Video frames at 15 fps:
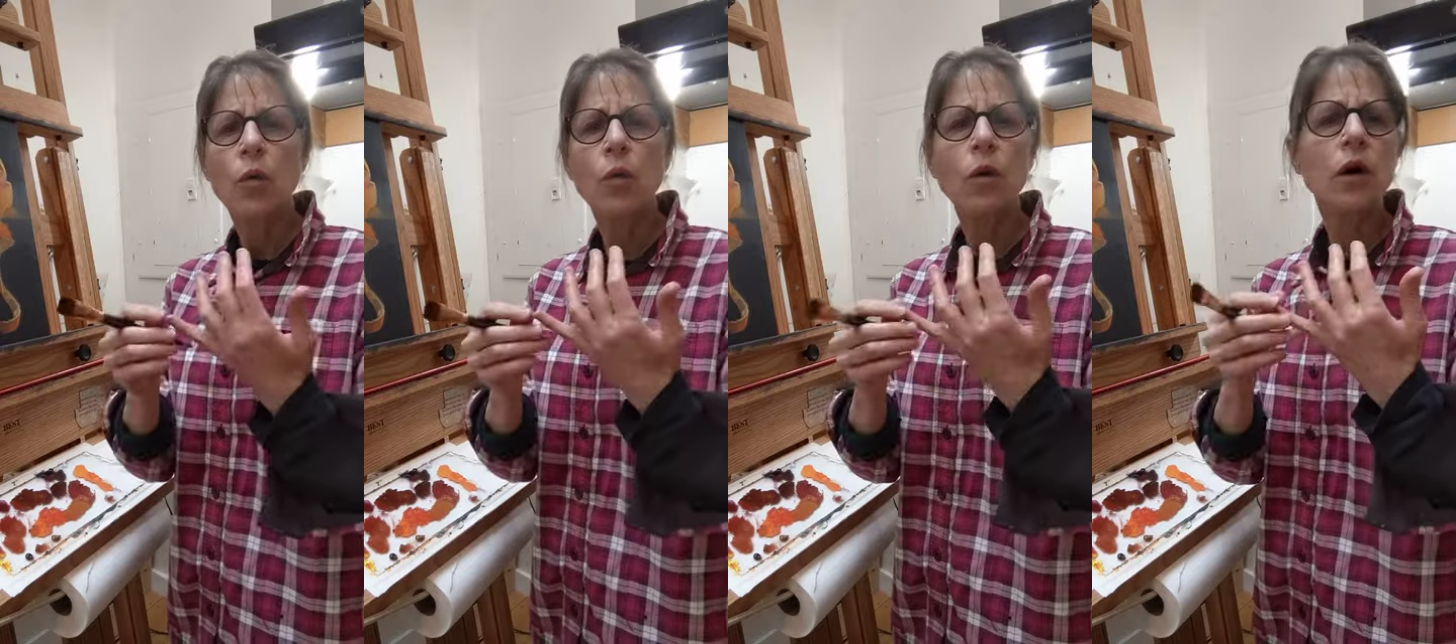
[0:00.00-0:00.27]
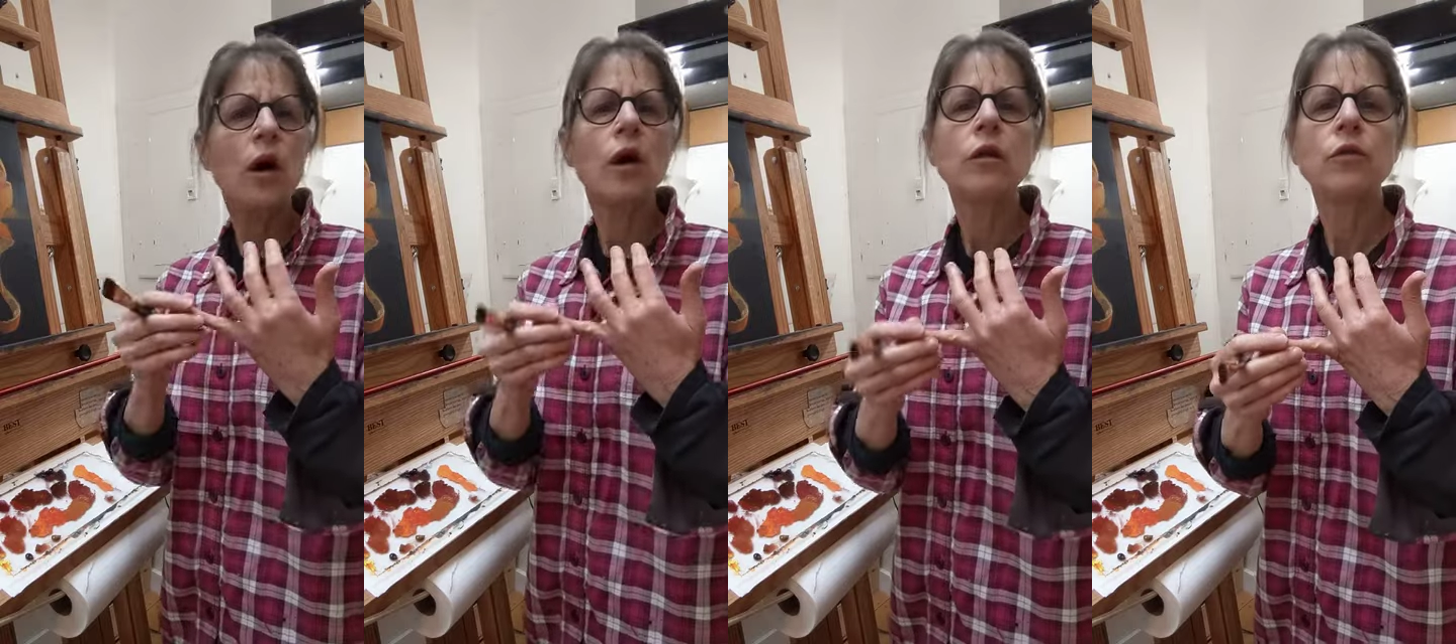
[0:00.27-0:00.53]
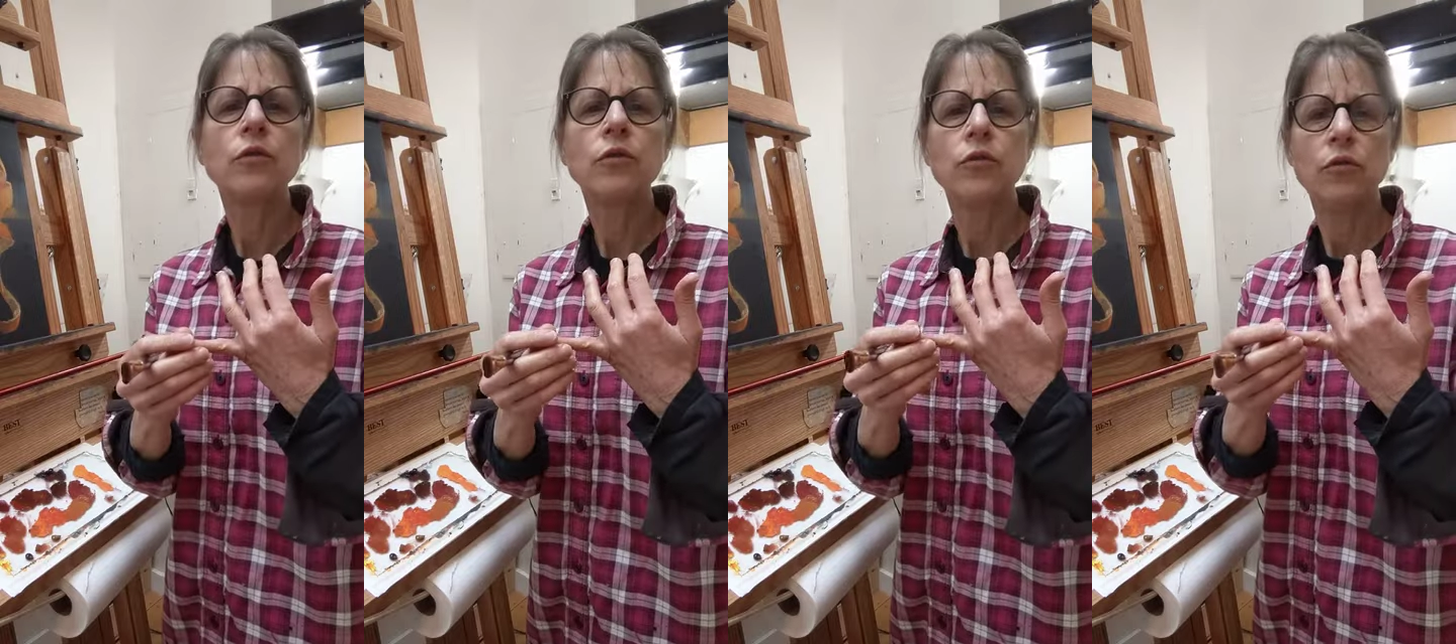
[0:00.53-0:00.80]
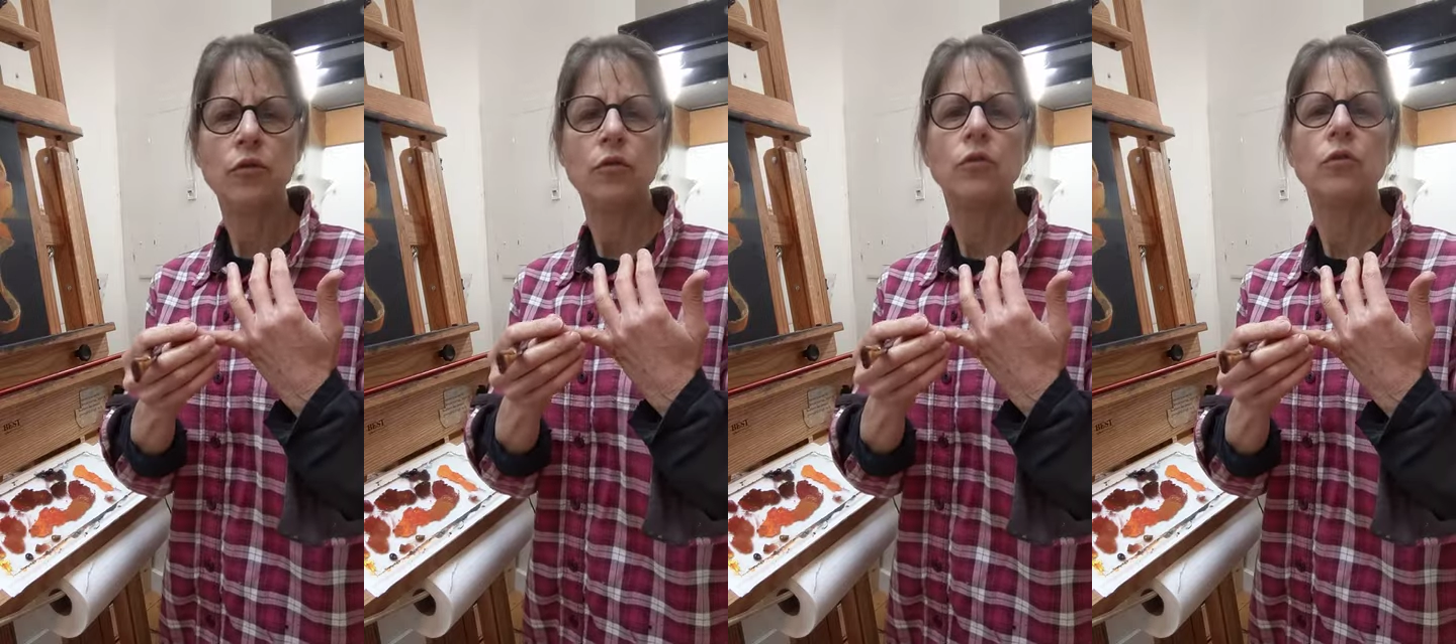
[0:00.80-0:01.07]
what
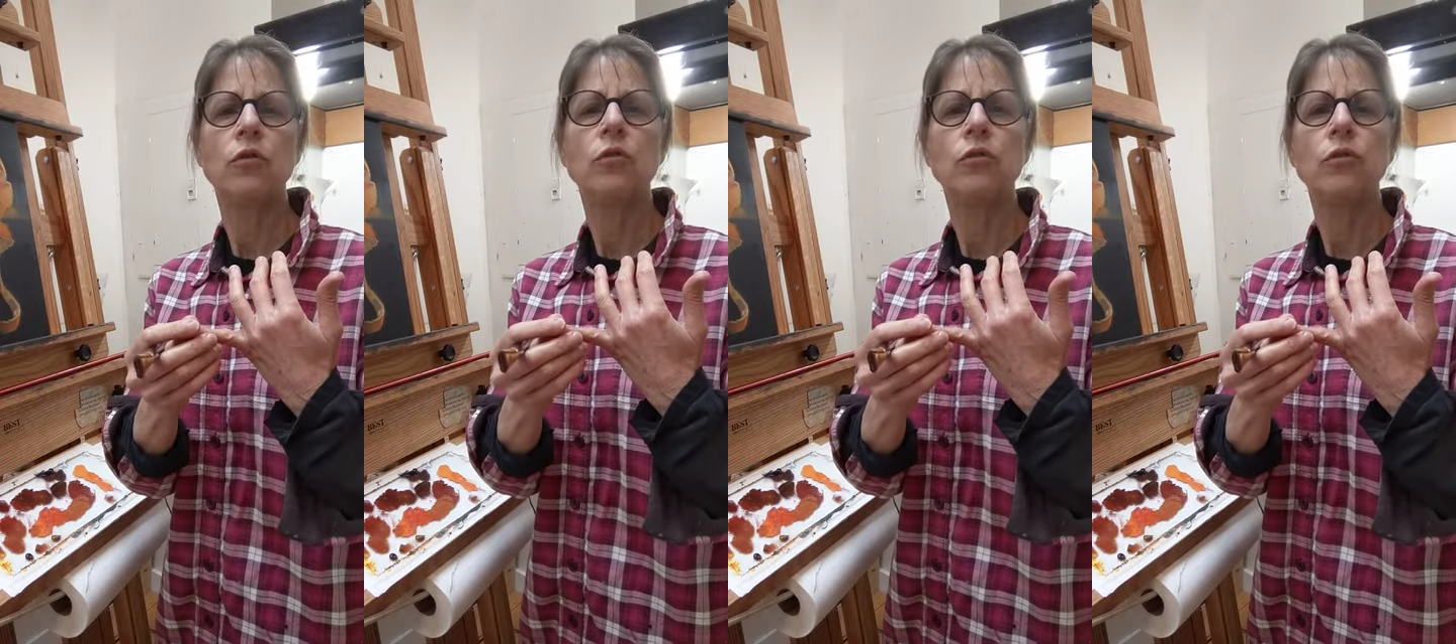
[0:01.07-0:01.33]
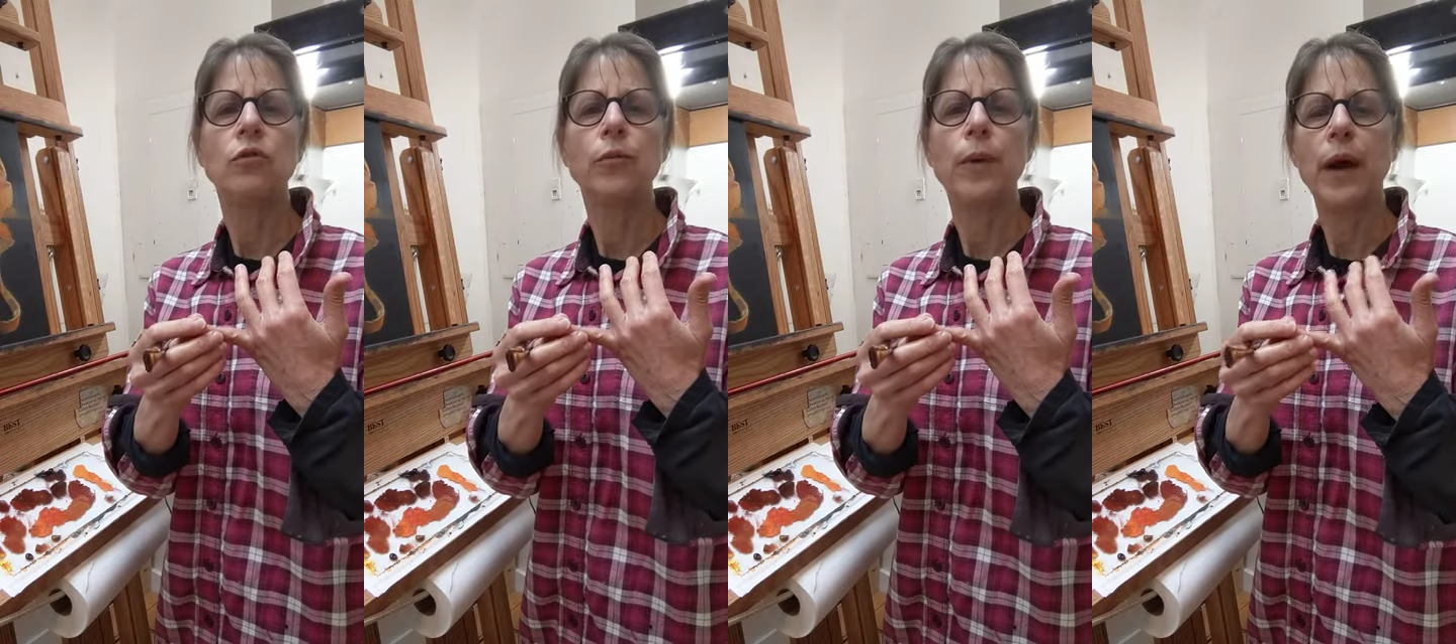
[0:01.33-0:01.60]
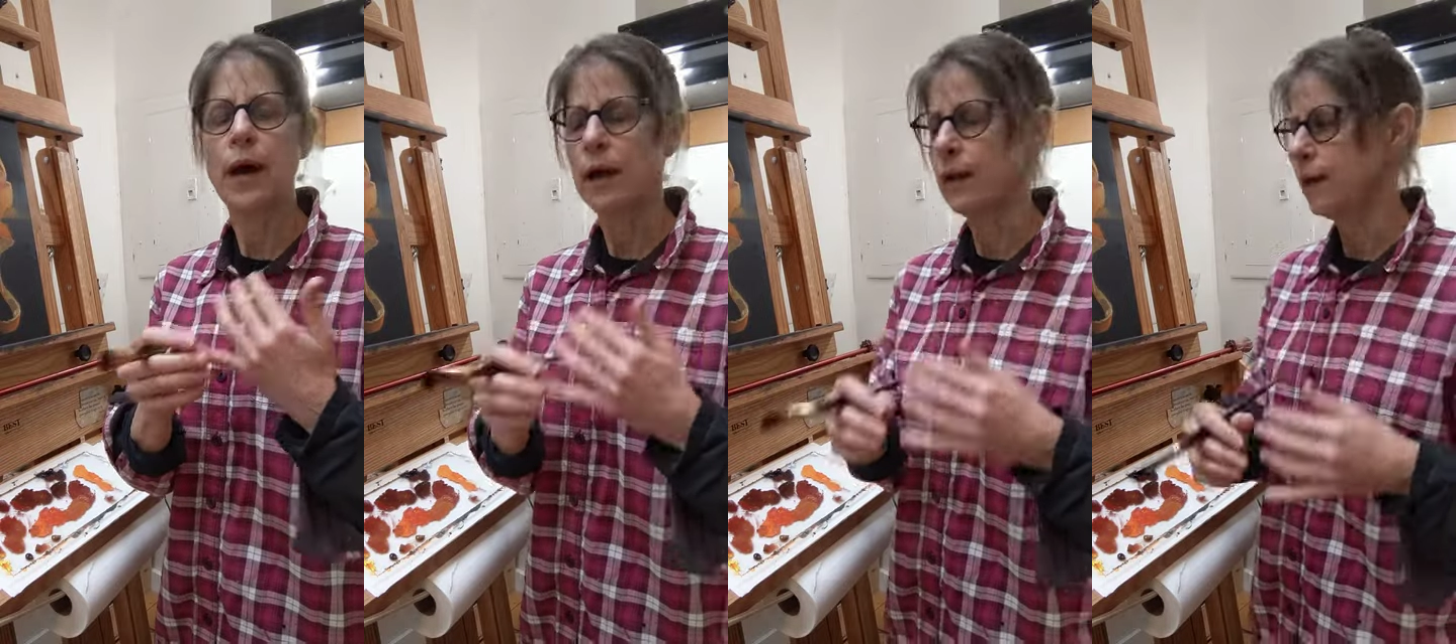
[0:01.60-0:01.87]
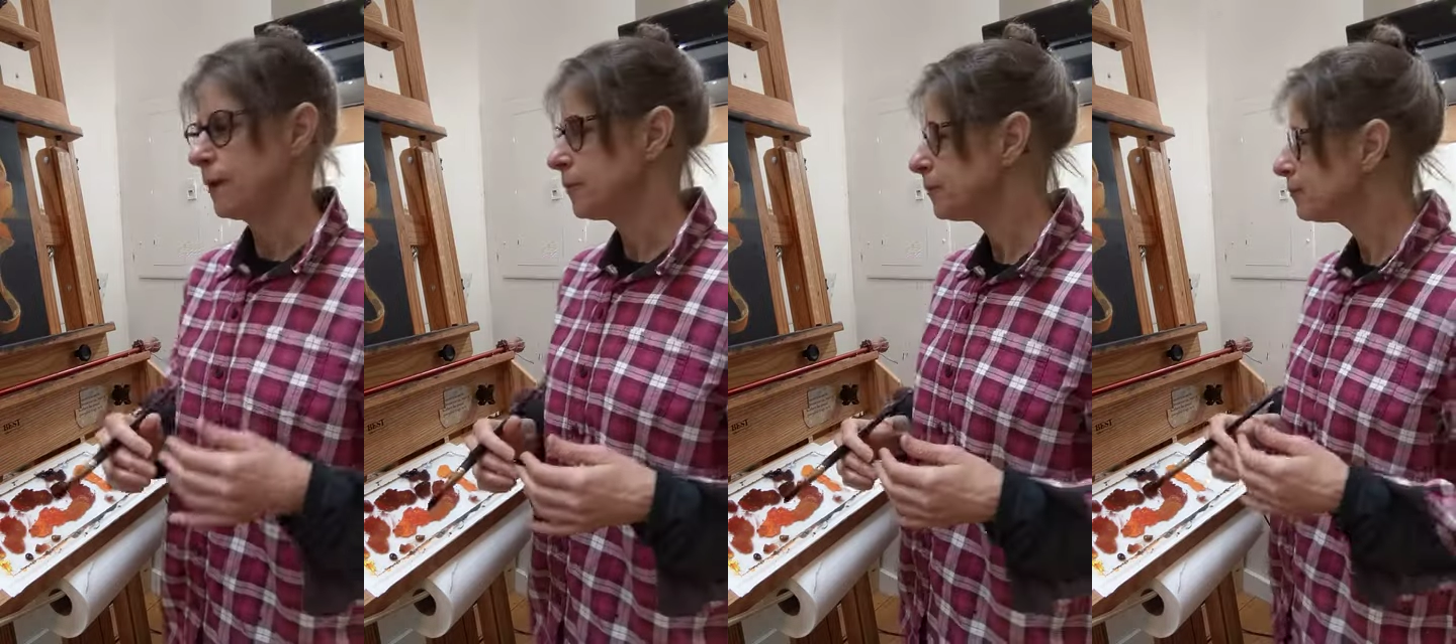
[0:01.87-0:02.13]
colors do you use in your
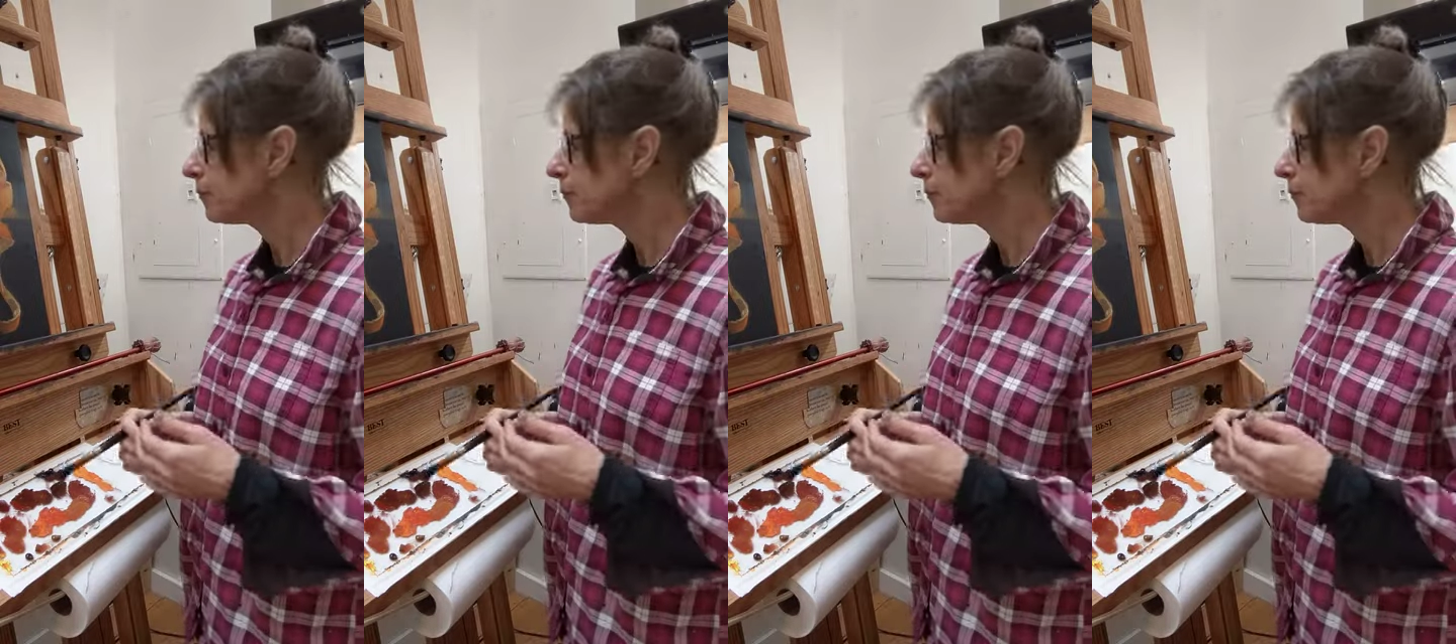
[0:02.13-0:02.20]
palette?